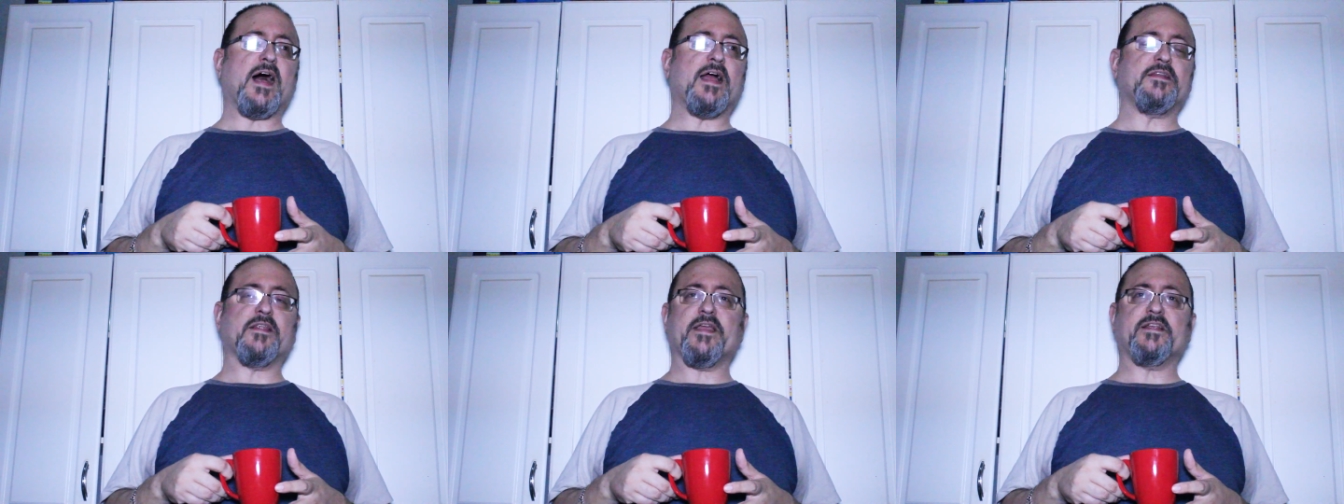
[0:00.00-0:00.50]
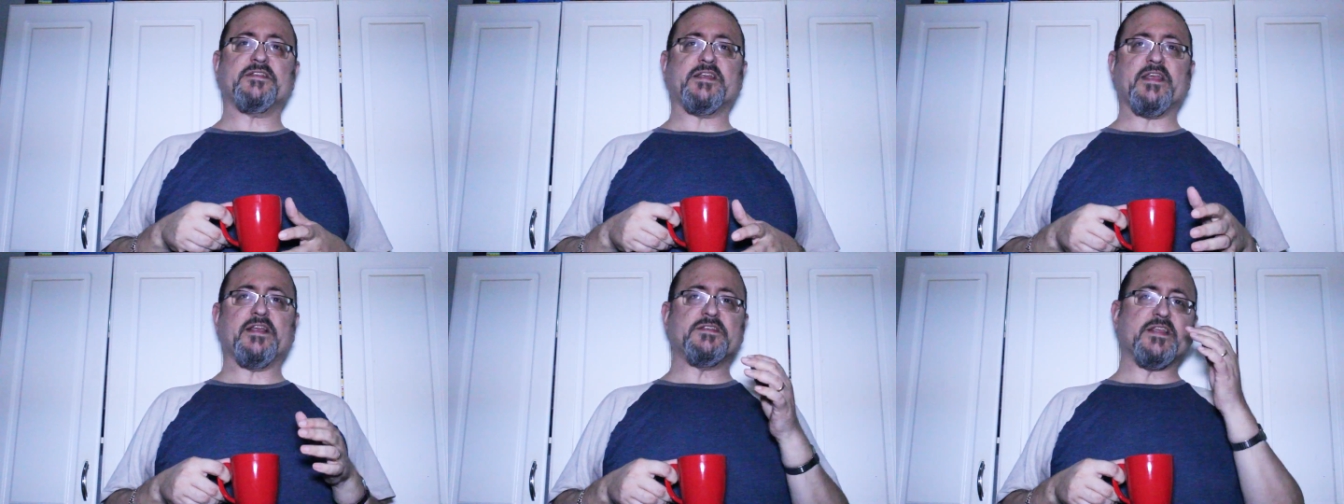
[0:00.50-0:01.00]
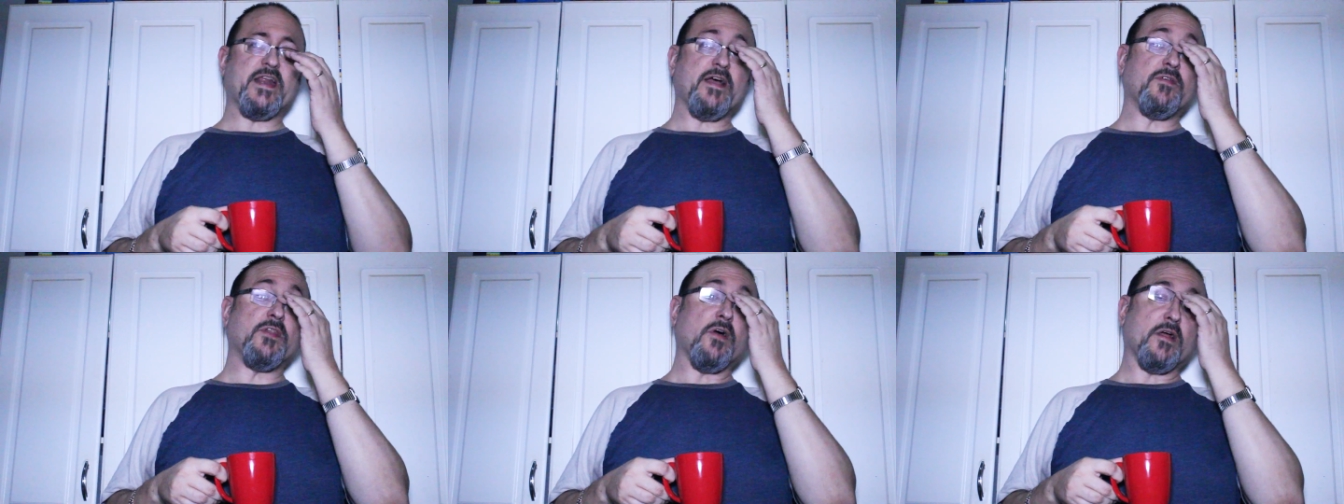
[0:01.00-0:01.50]
I like teas that
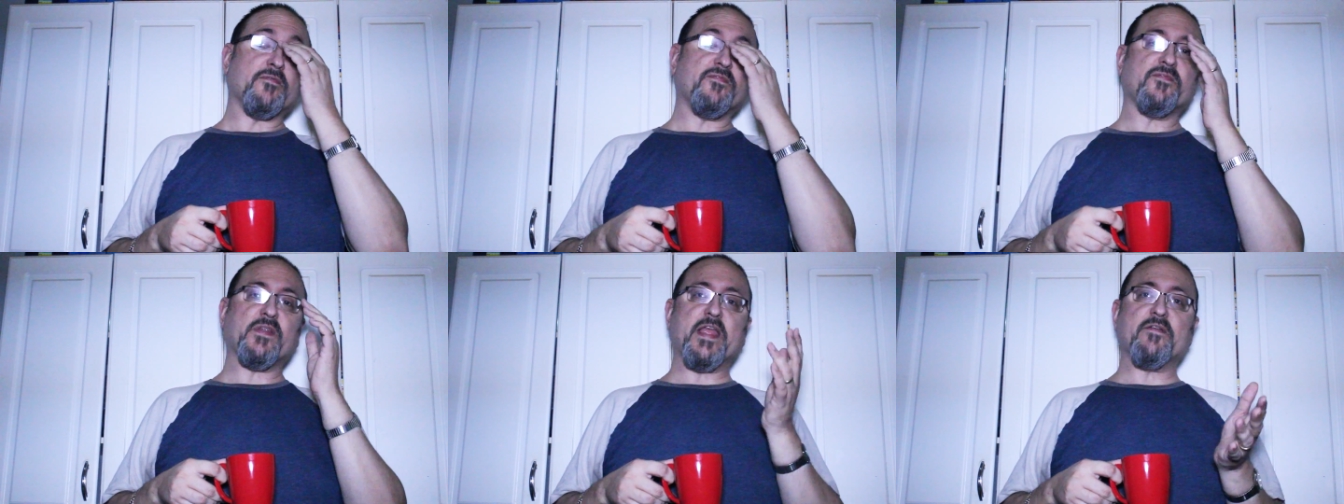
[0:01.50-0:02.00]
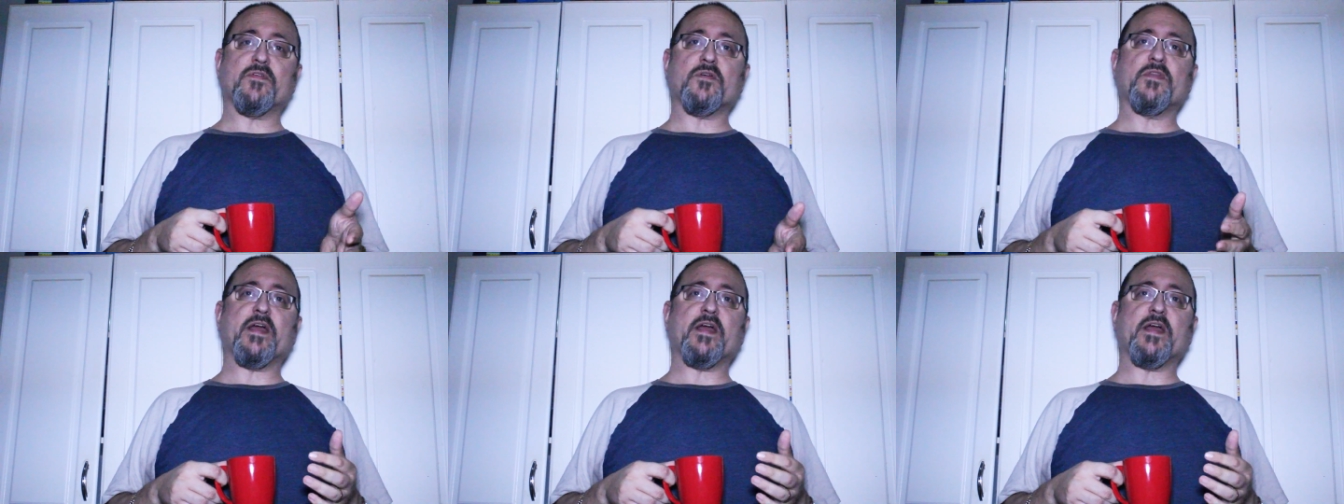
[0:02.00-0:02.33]
have a lot of flavor,